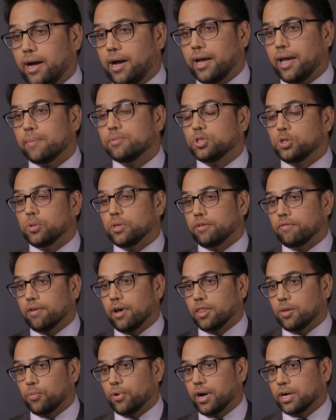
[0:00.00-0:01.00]
I absolutely
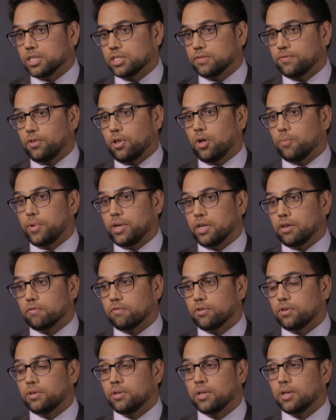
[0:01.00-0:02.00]
find the practice of law
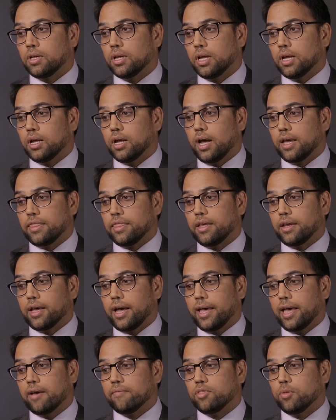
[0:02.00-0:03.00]
meaningful. I think
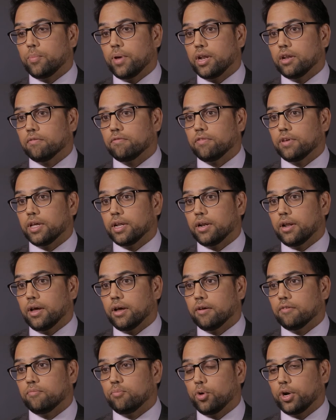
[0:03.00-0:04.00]
I have the benefit
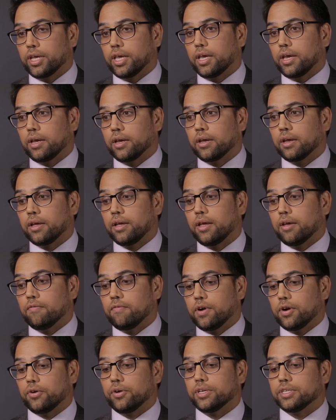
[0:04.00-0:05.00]
of bringing
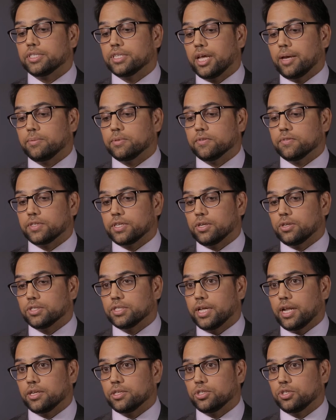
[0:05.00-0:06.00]
various types of skill
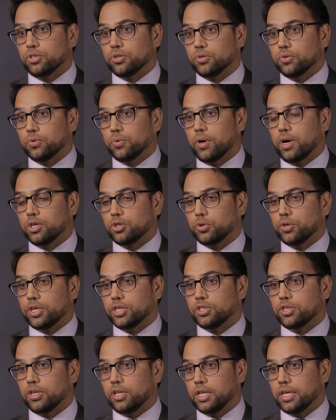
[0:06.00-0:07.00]
sets to a
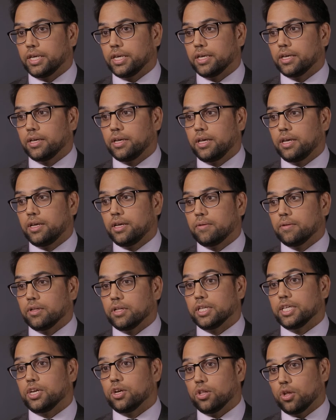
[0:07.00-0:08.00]
traditionally
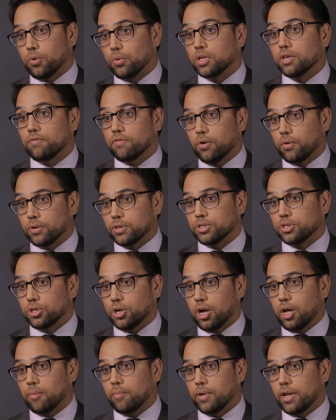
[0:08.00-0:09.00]
legal-only focused
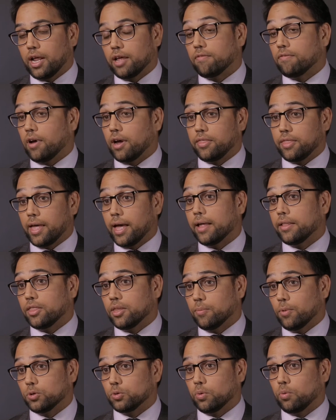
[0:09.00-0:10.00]
job, and I find that
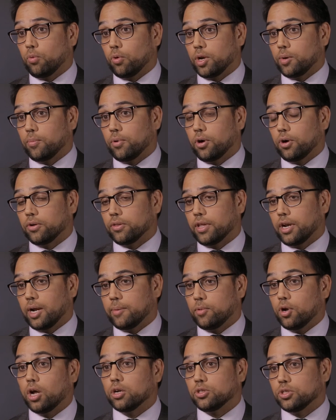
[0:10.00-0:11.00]
the most rewarding part, that
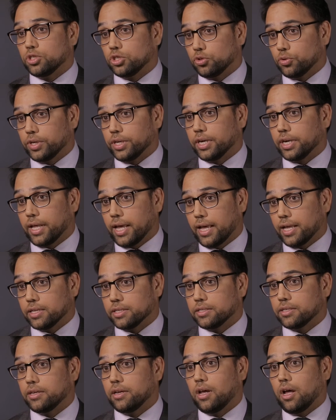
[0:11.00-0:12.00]
I'm not just treated
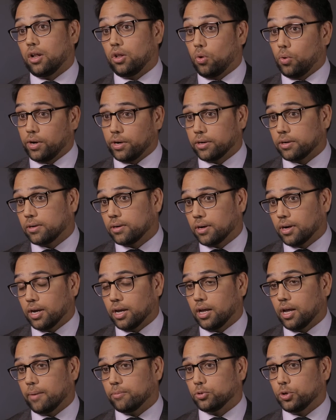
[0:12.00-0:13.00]
as a lawyer,
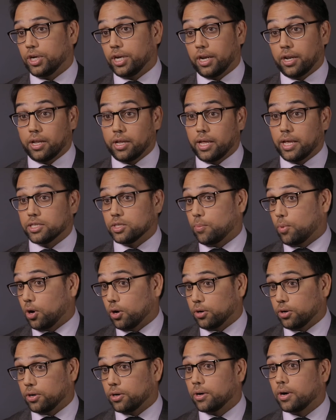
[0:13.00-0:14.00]
I'm treated as a
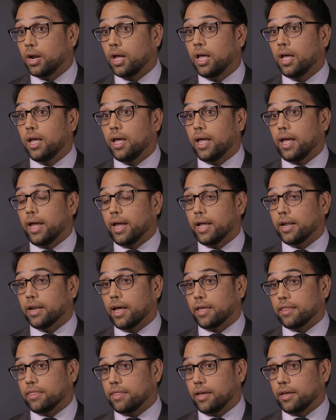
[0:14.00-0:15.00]
partner,
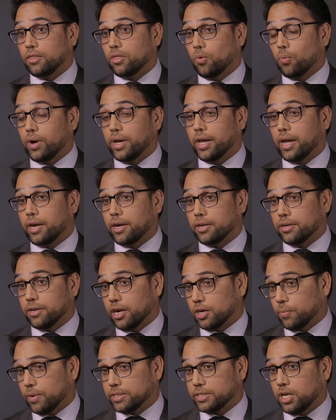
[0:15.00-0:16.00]
and I think the way I
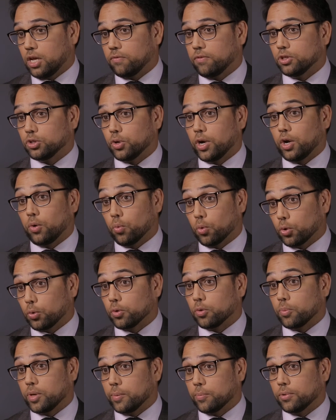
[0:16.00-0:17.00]
conduct myself and try and work
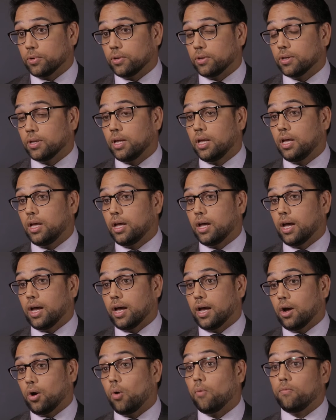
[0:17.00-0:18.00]
with people,
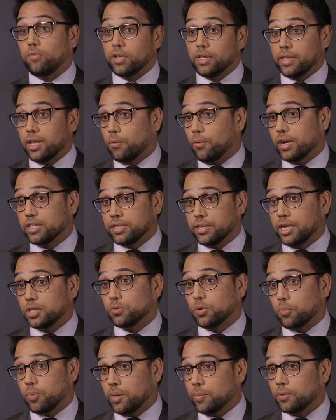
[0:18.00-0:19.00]
hopefully that
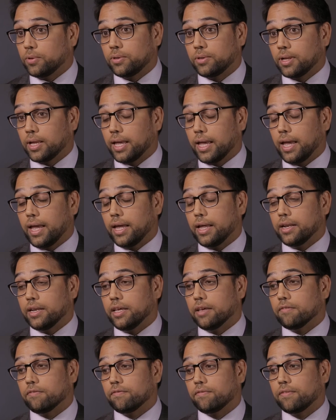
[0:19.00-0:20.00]
resonates with people, and
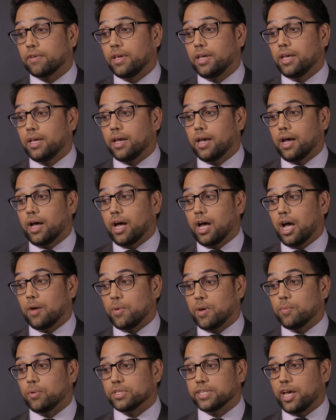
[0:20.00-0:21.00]
if
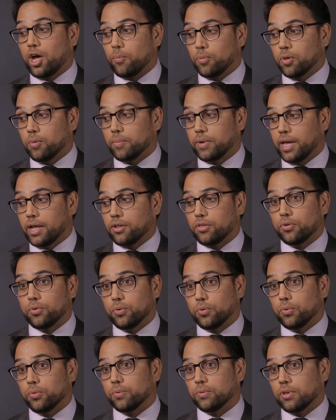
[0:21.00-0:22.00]
I'm able to help them get
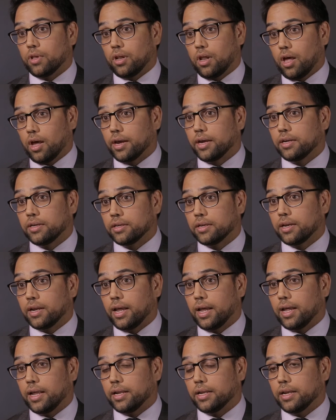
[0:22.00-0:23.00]
through the line
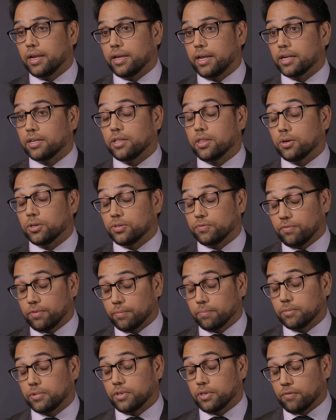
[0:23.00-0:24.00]
and get
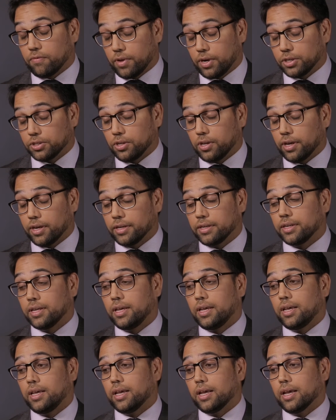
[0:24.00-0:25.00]
to finish line,
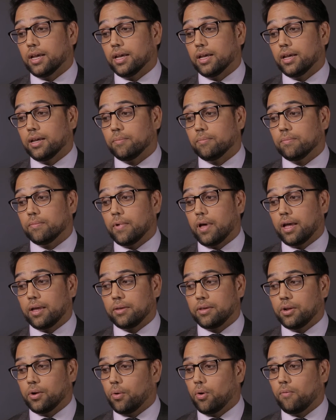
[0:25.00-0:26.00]

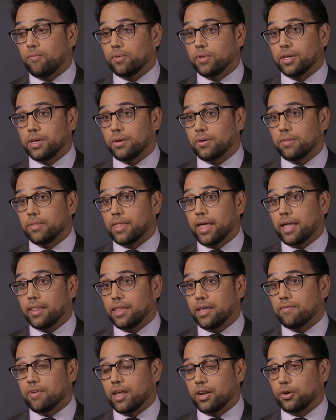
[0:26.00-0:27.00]
hopefully
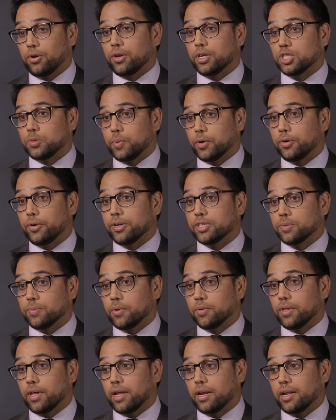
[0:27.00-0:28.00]
that they've had a good experience
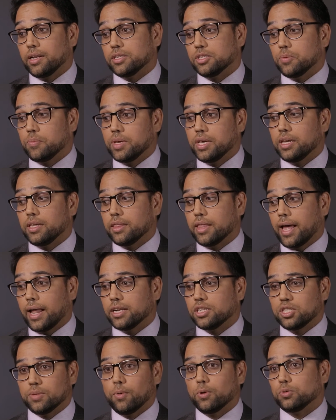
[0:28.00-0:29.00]
about that. And to me,
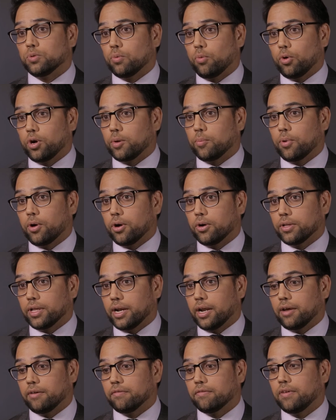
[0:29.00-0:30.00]
that's the most rewarding part,
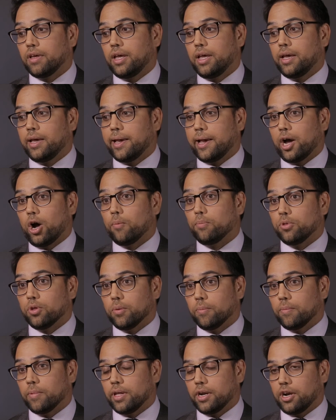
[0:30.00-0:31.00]
that I've helped
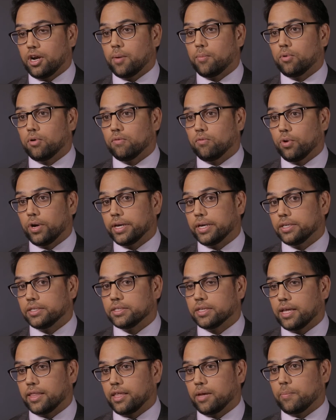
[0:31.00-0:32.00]
them in a number of
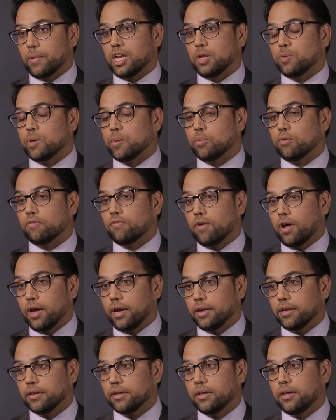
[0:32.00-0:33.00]
ways. I think many people
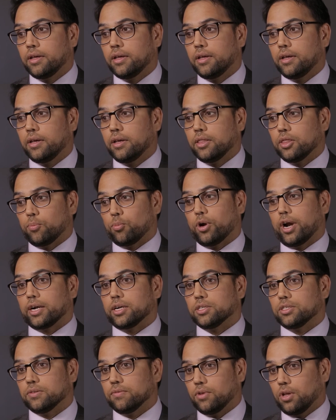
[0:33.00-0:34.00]
find the
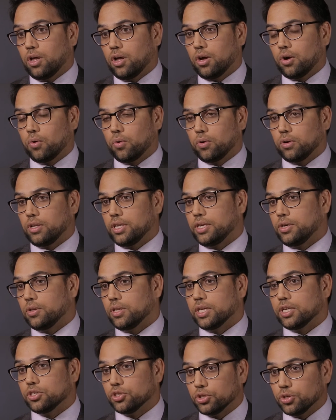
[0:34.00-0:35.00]
practice of law or
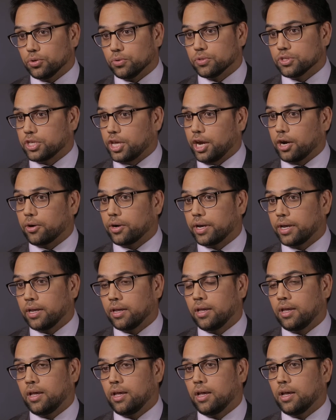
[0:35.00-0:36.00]
legal issues scary.